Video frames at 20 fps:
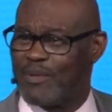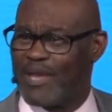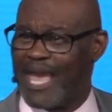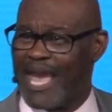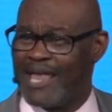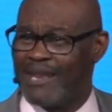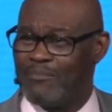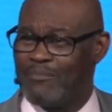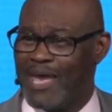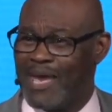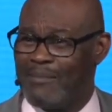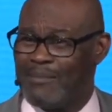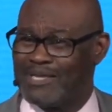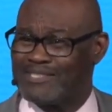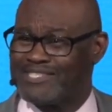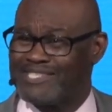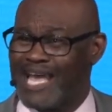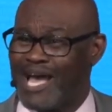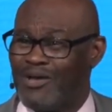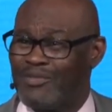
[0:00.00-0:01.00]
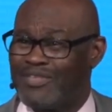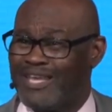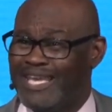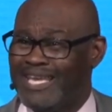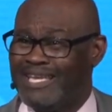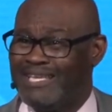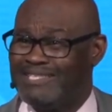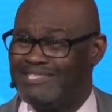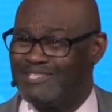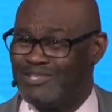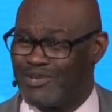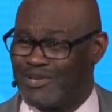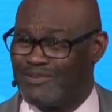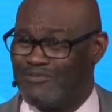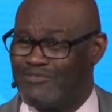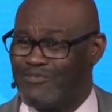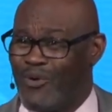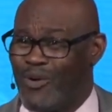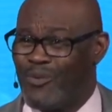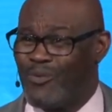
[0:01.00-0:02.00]
Alabama, Southeast, you can
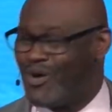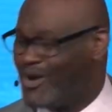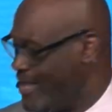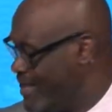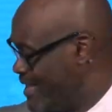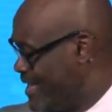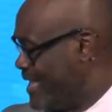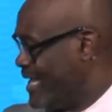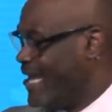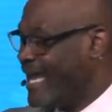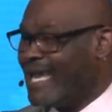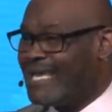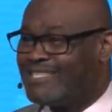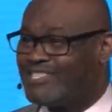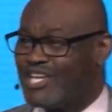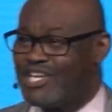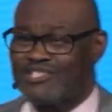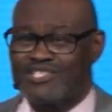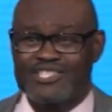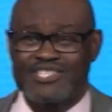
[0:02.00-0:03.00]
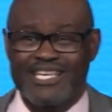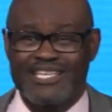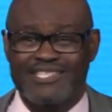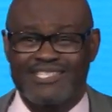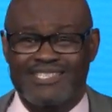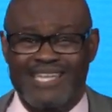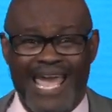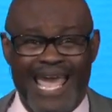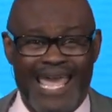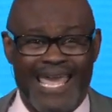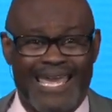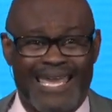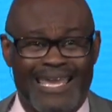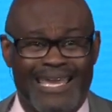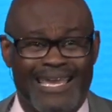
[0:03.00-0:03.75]
afford one, and Jesus says, stay.